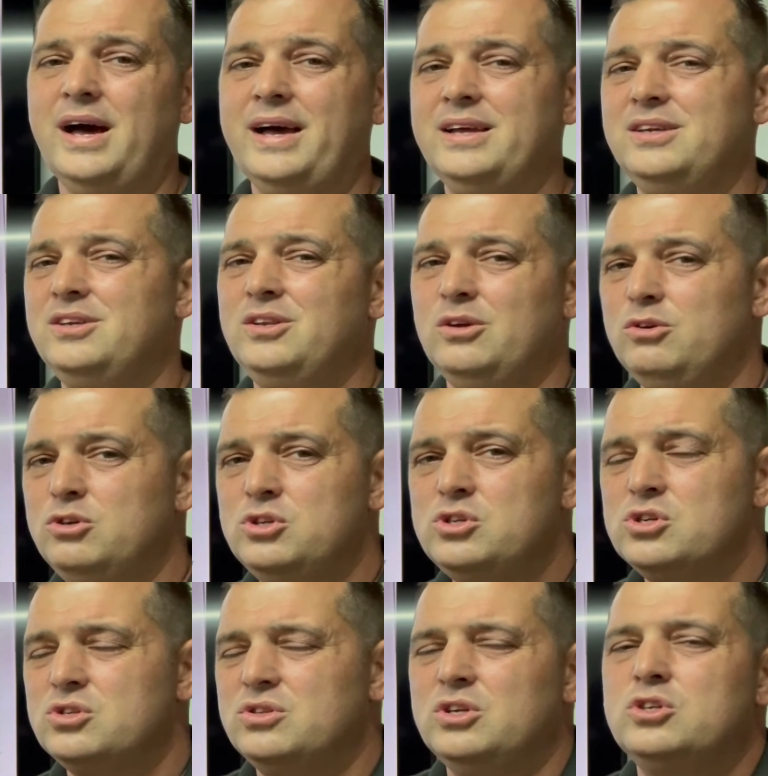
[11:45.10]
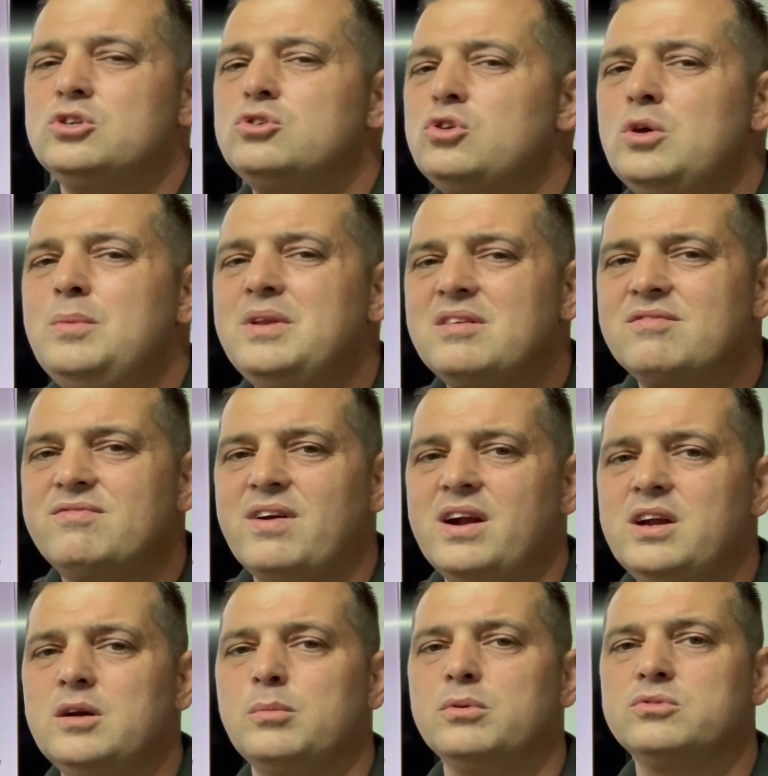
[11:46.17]
You know, there's just too many
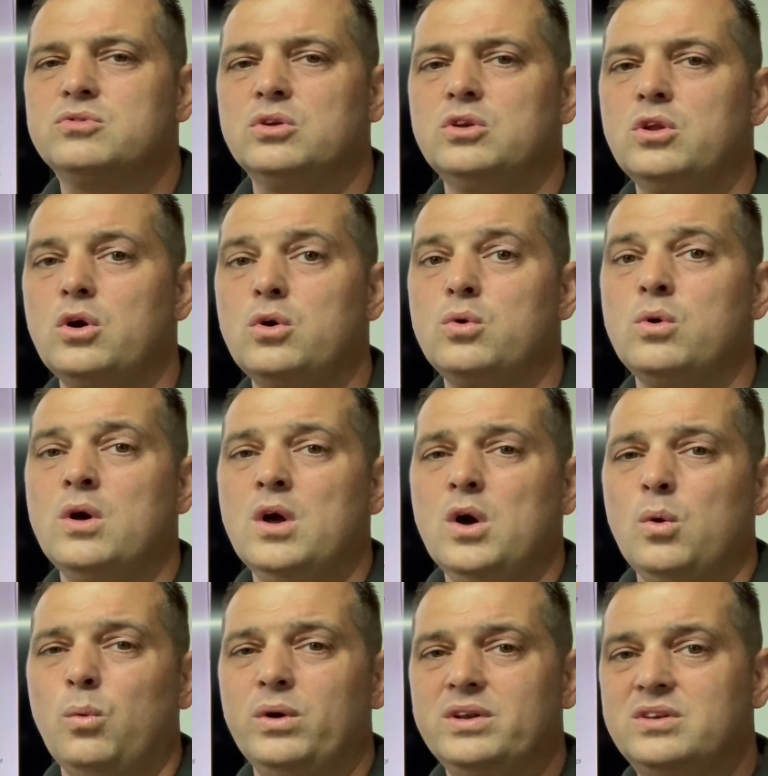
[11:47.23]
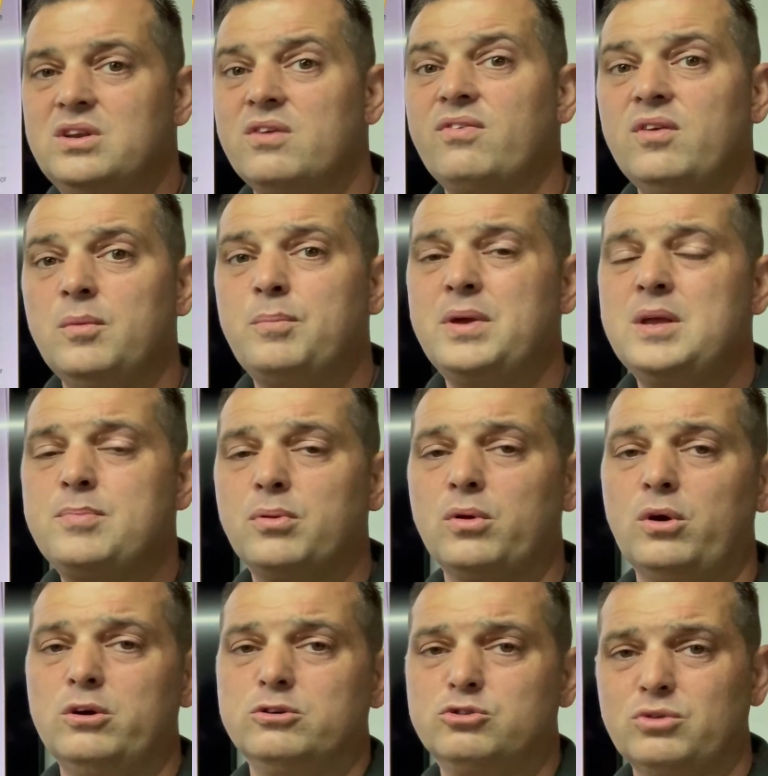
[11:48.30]
variables to know what different people
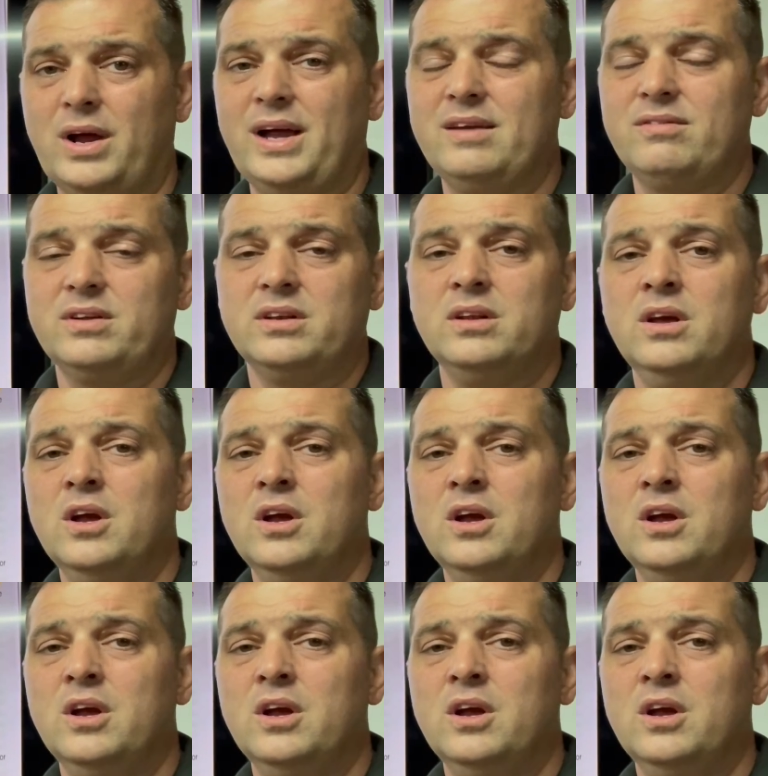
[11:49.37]
are driving.